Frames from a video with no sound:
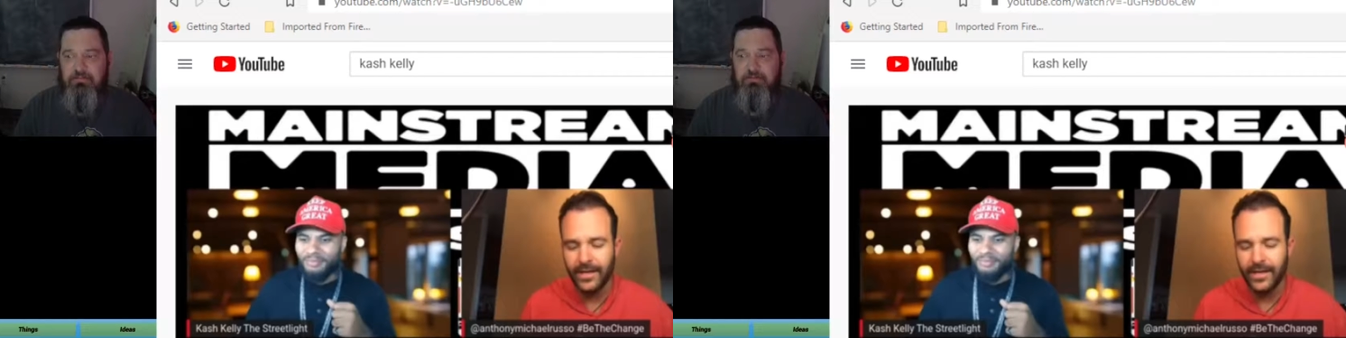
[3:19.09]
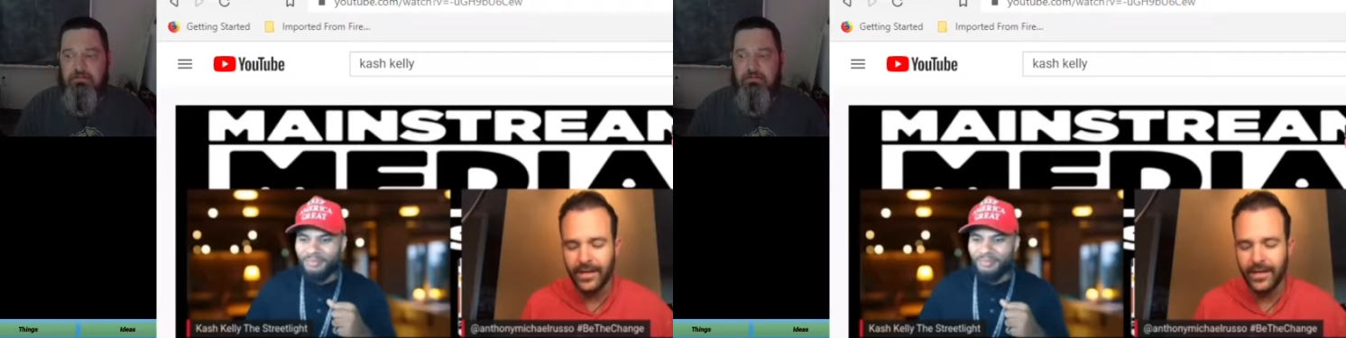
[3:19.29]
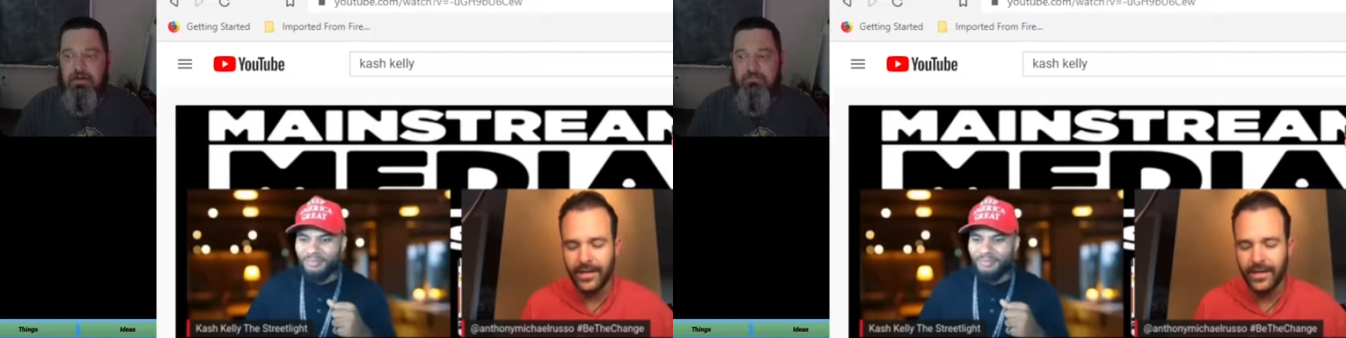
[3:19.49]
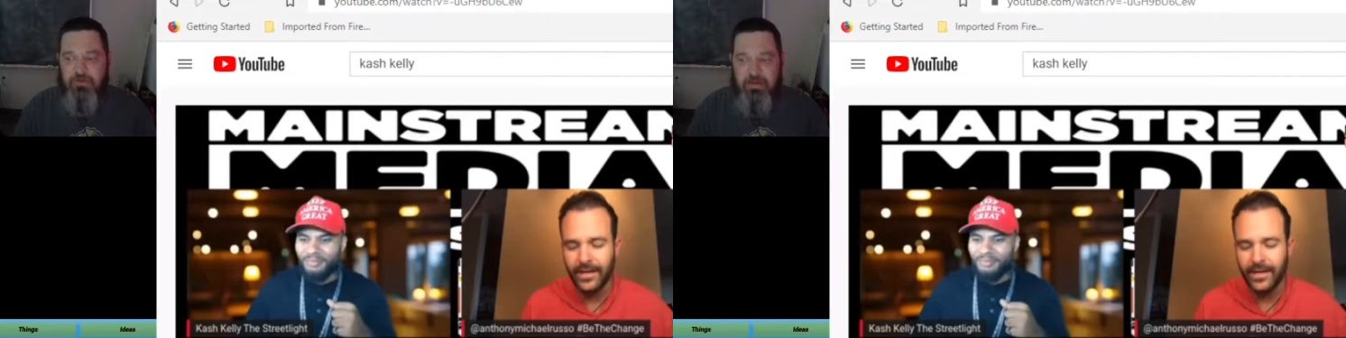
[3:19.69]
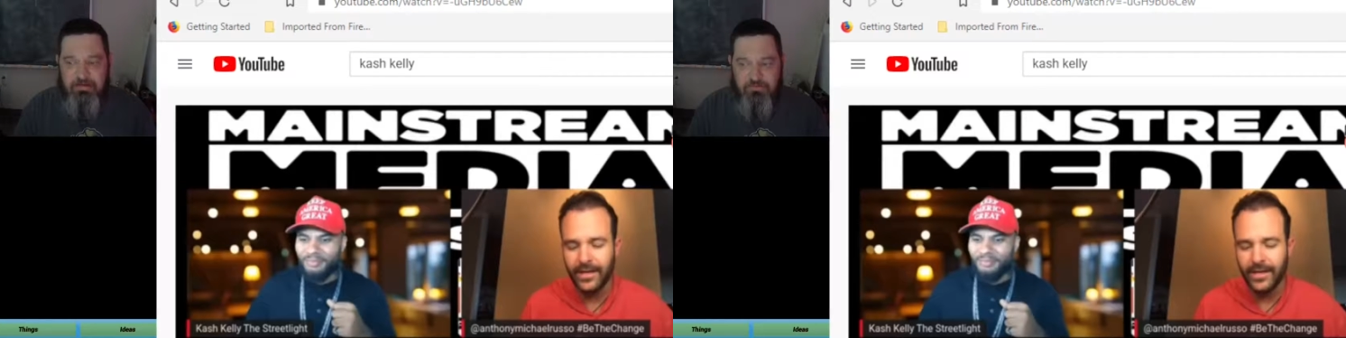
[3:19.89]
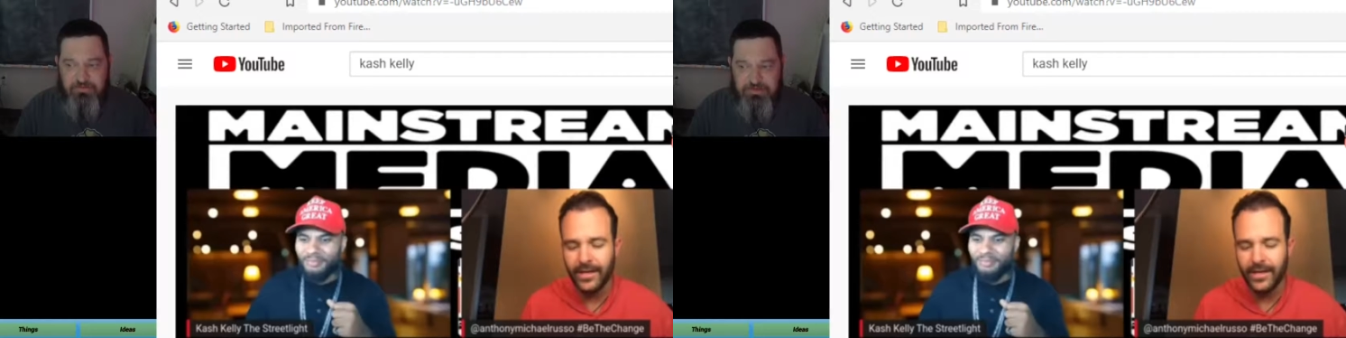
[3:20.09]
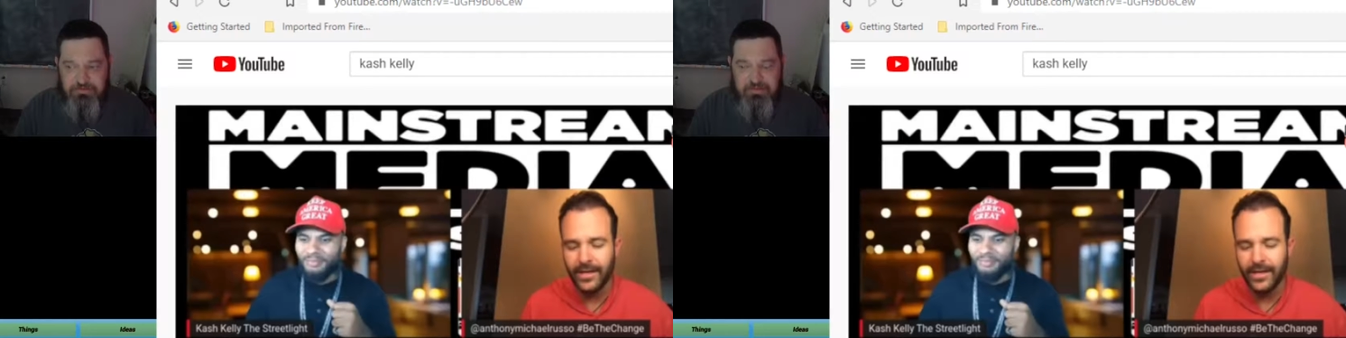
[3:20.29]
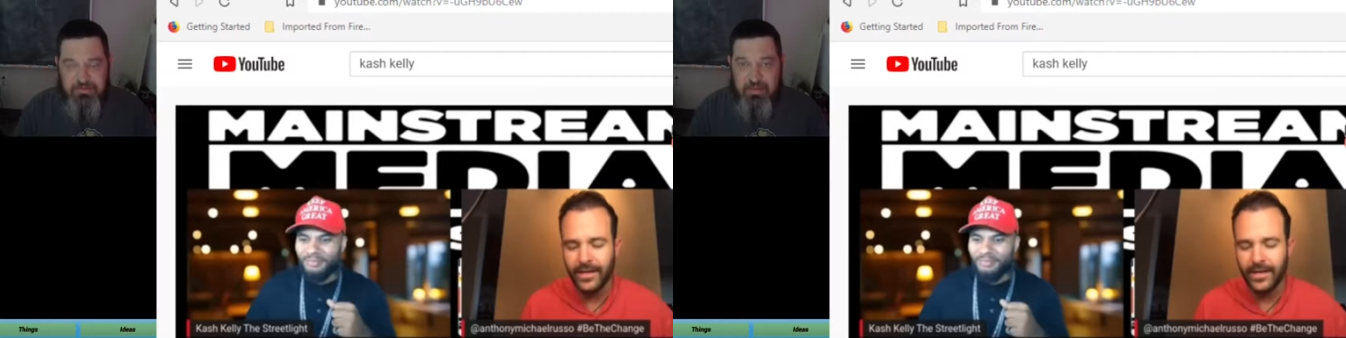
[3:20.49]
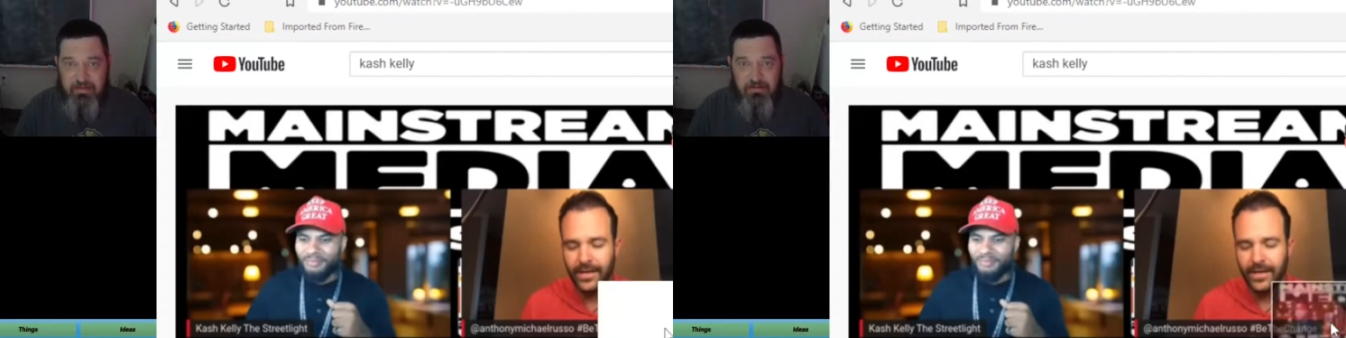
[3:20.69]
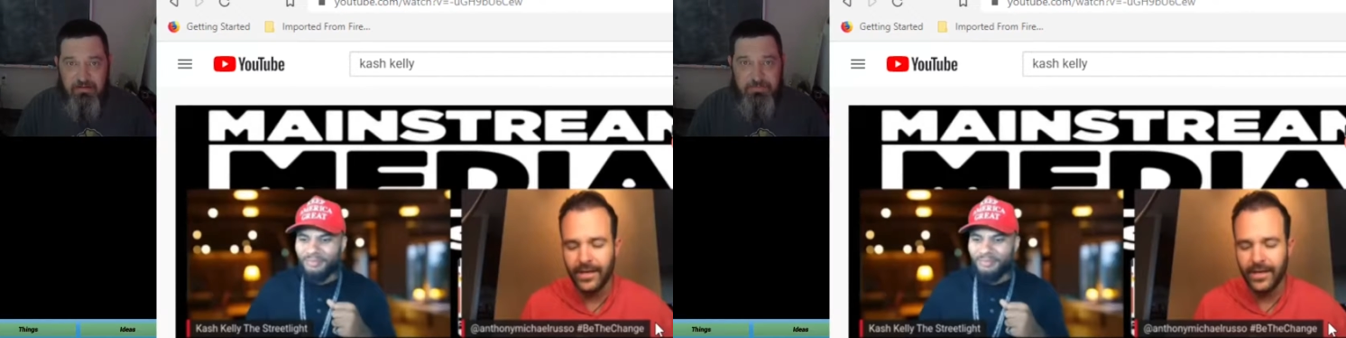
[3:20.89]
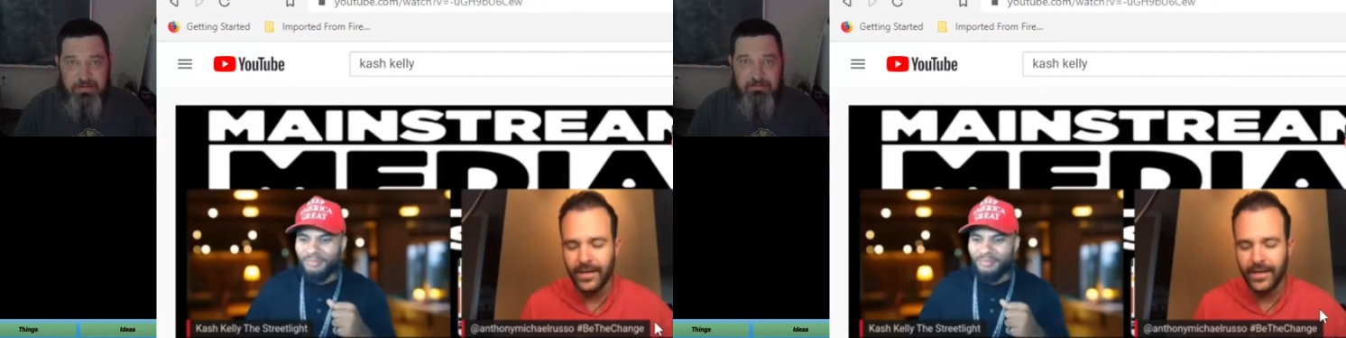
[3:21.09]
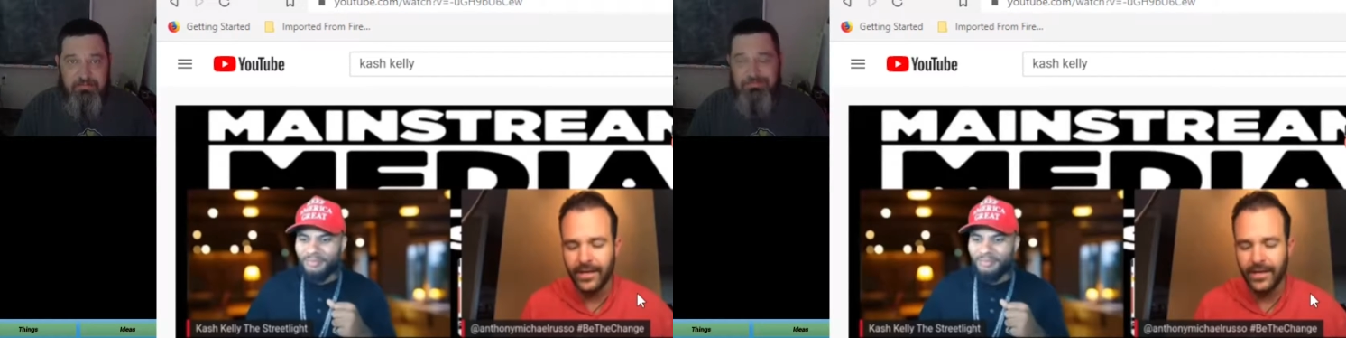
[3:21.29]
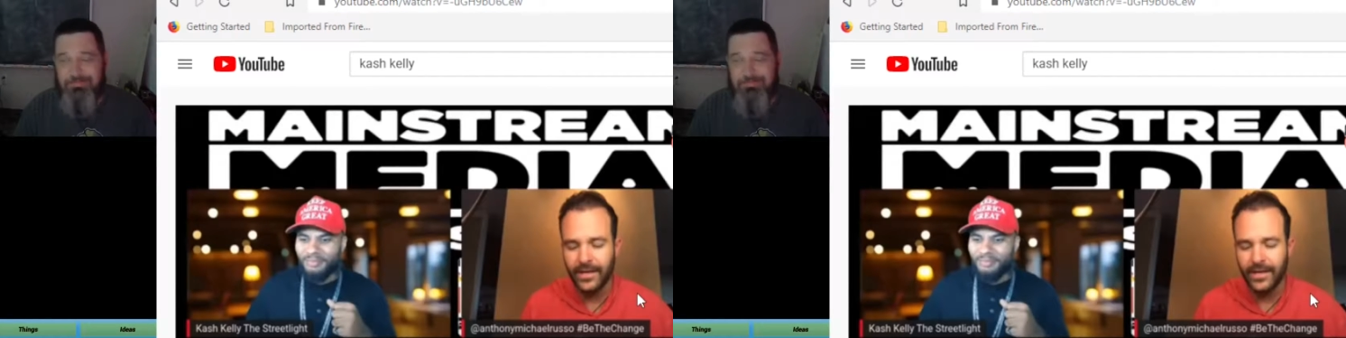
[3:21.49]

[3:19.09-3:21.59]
Speaker 1: Uh, I've tried to adjust it down a little bit.